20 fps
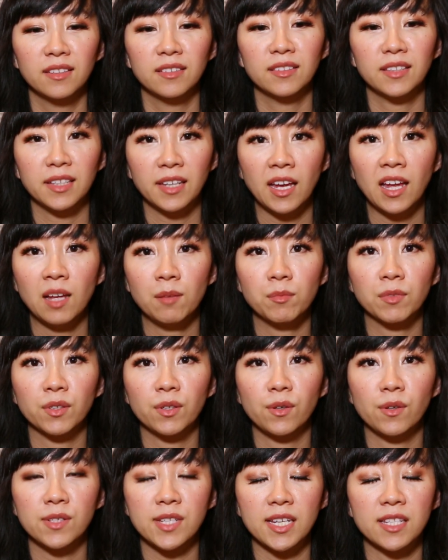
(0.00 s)
the
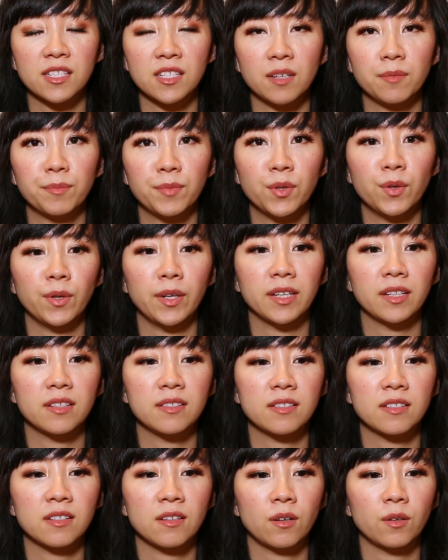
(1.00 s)
chemicals at some point.
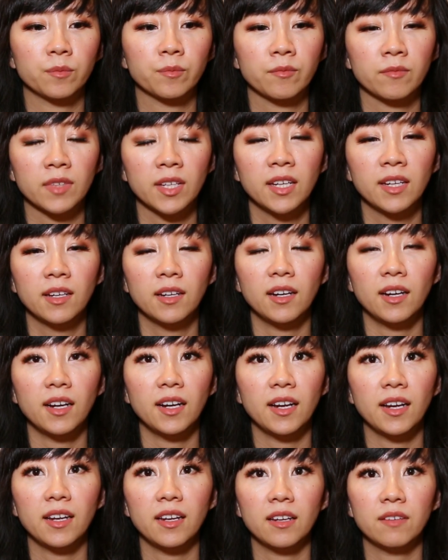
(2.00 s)
And so
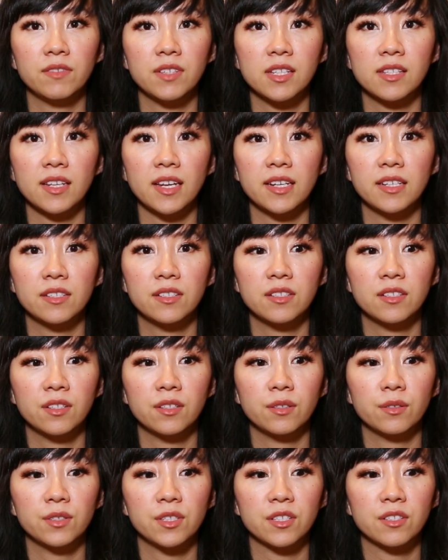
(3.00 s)
I have decided
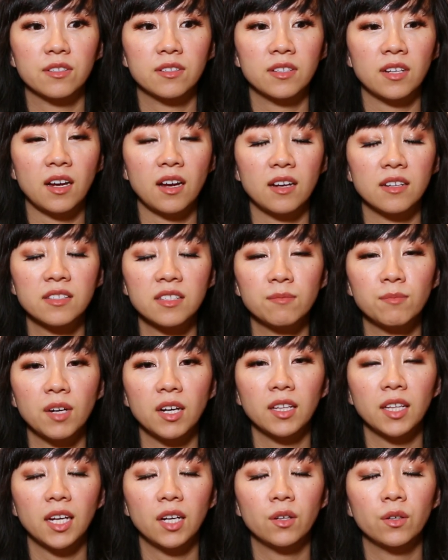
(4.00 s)
to just toss them
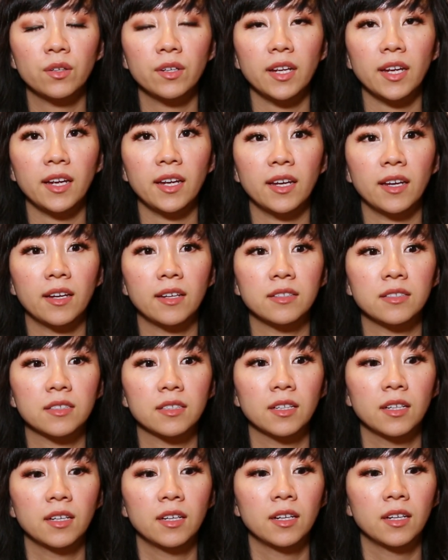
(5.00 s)
all out. And
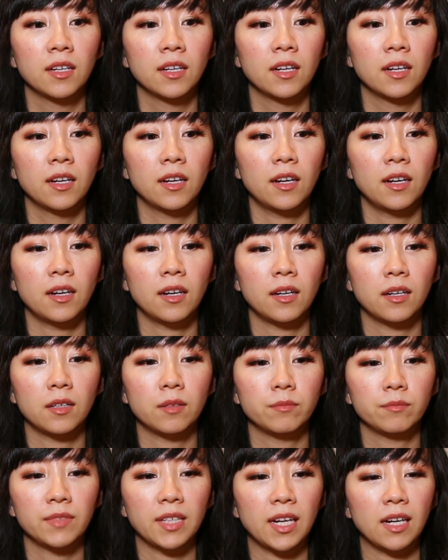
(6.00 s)

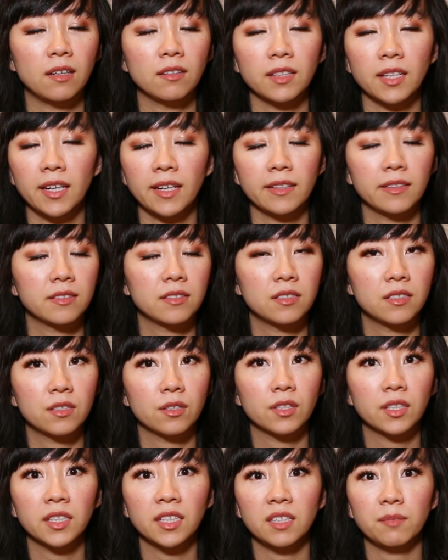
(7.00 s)
now, like,
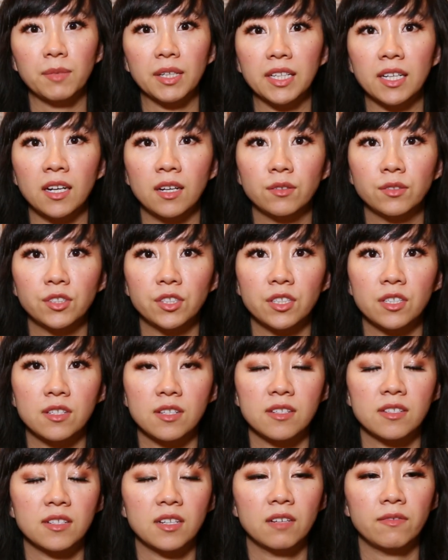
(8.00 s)
to clean my counters
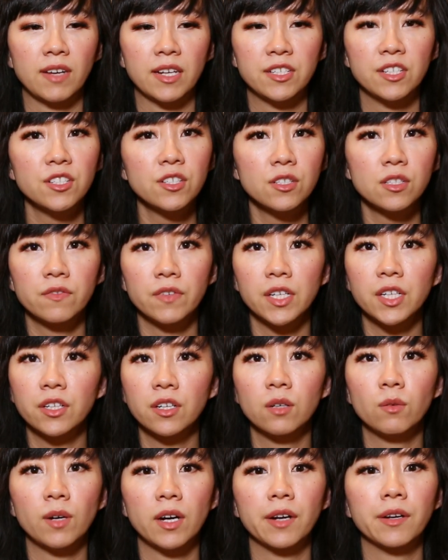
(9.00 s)
and stuff, I just use
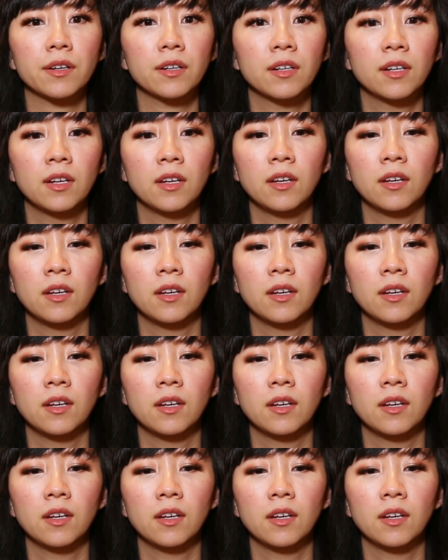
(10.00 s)
vinegar water